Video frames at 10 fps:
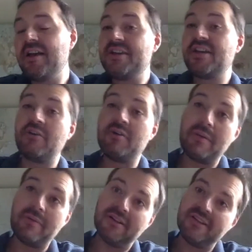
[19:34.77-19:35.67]
you got to
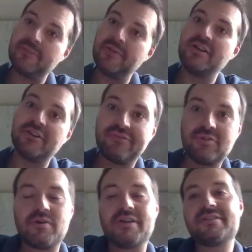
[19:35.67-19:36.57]
remember a little bit of your
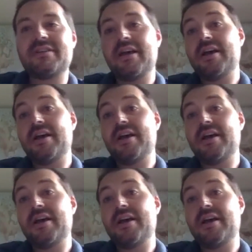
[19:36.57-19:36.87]
fluids,